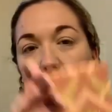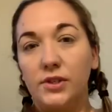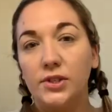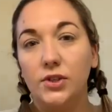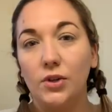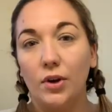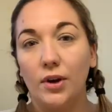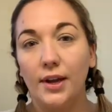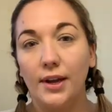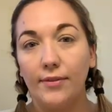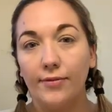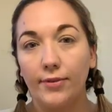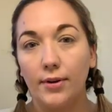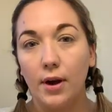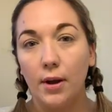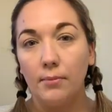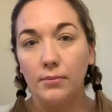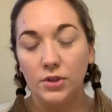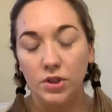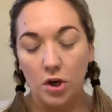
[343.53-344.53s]
Missouri
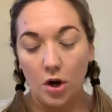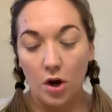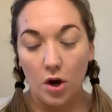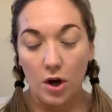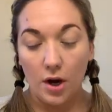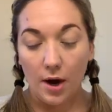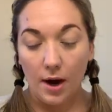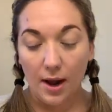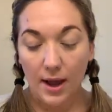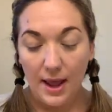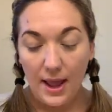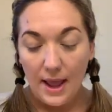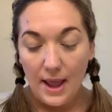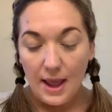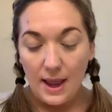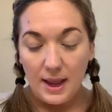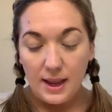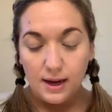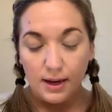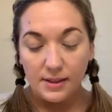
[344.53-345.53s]
from Tarte.
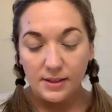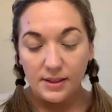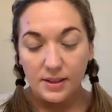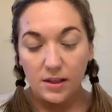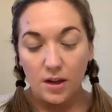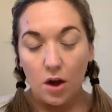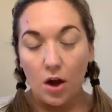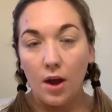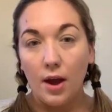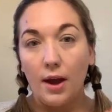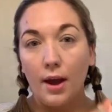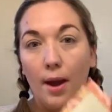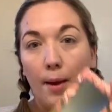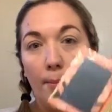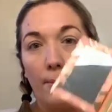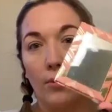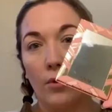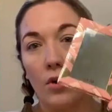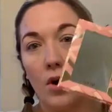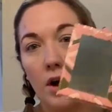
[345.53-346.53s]
And it's got
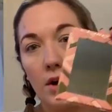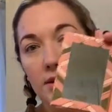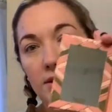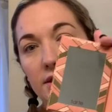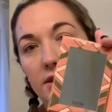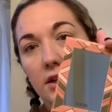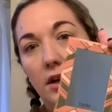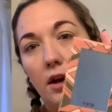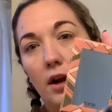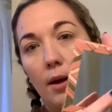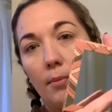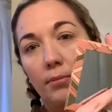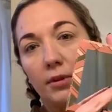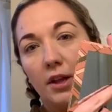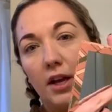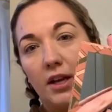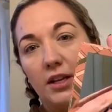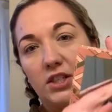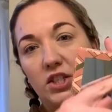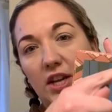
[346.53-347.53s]
a bronzer, a
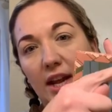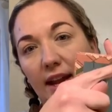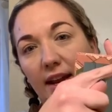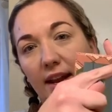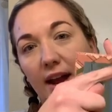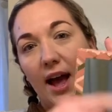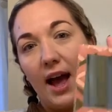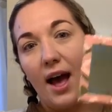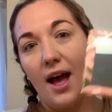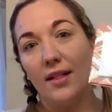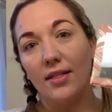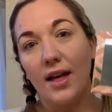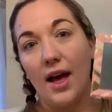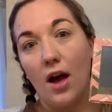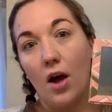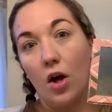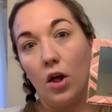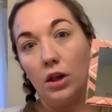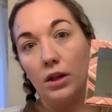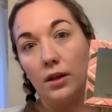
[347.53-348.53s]
blush, and a
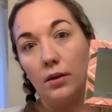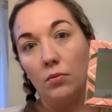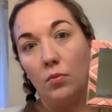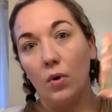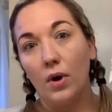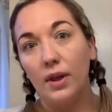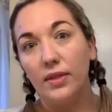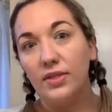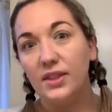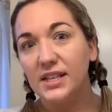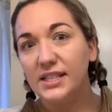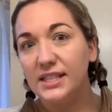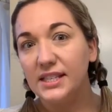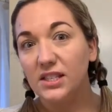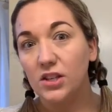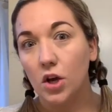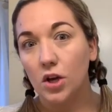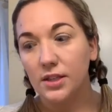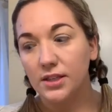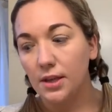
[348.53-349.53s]
highlight all in one. This
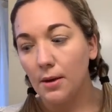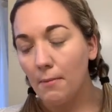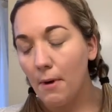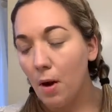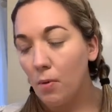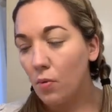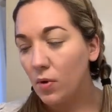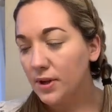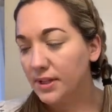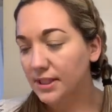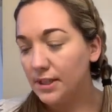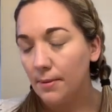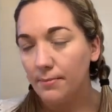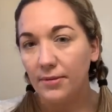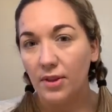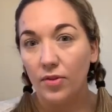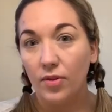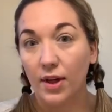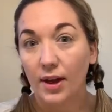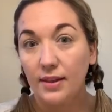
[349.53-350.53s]
is awesome. I want
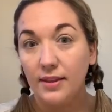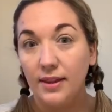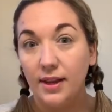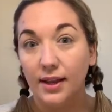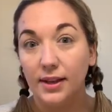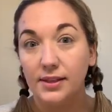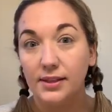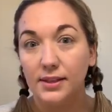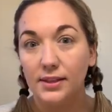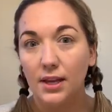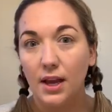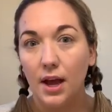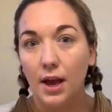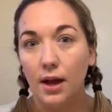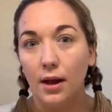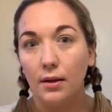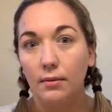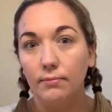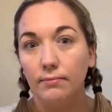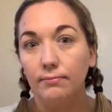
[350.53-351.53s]
something like this
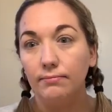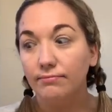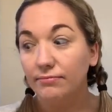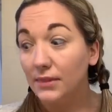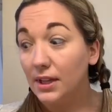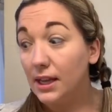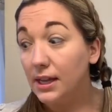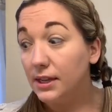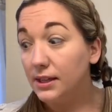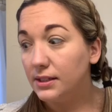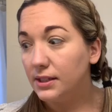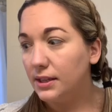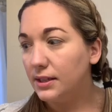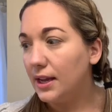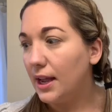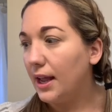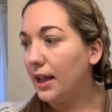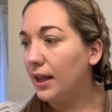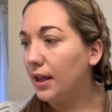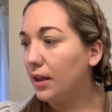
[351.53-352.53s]
to
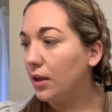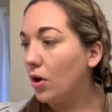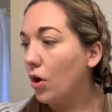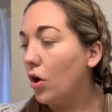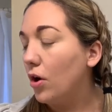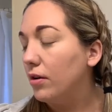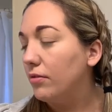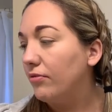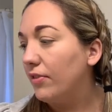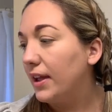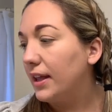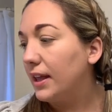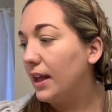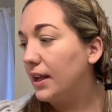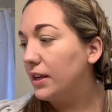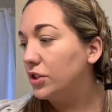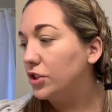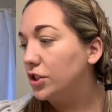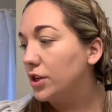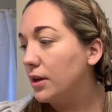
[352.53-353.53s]
take on
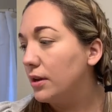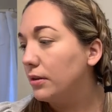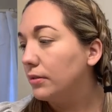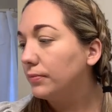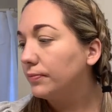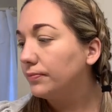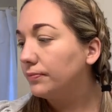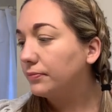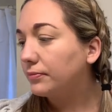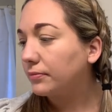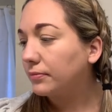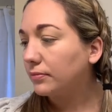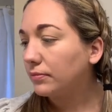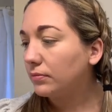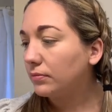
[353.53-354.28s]
vacation.